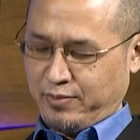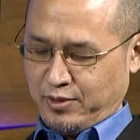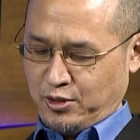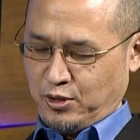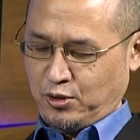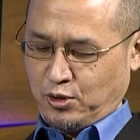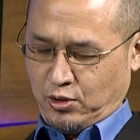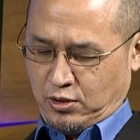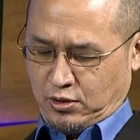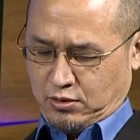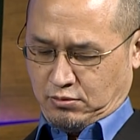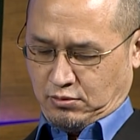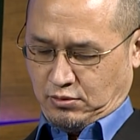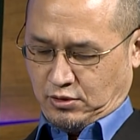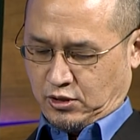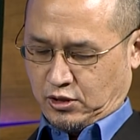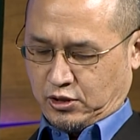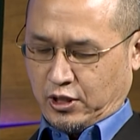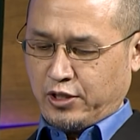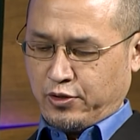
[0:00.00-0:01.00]
to
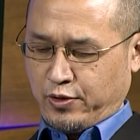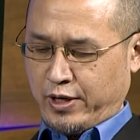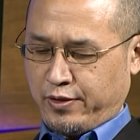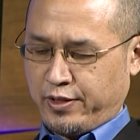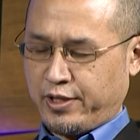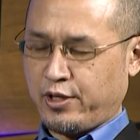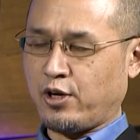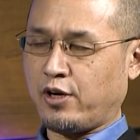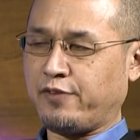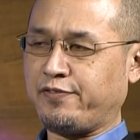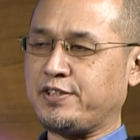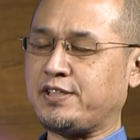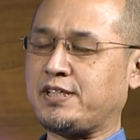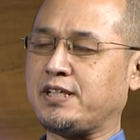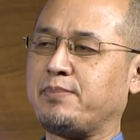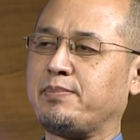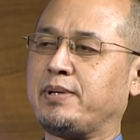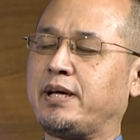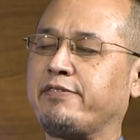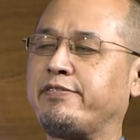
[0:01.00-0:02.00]
strut around the office
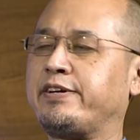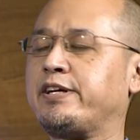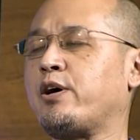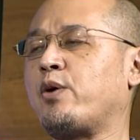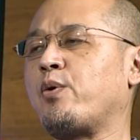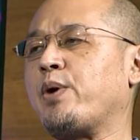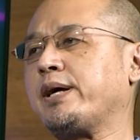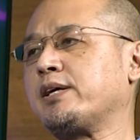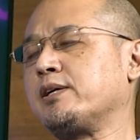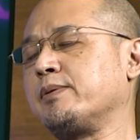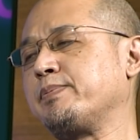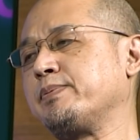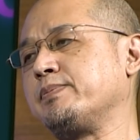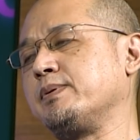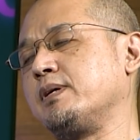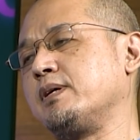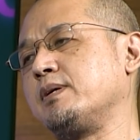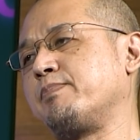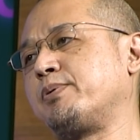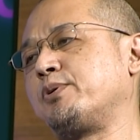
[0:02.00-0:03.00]
in my Vera Wang
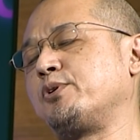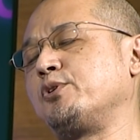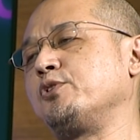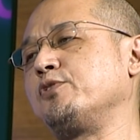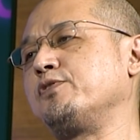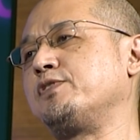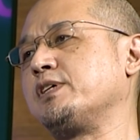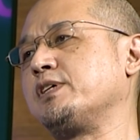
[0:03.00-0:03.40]
approved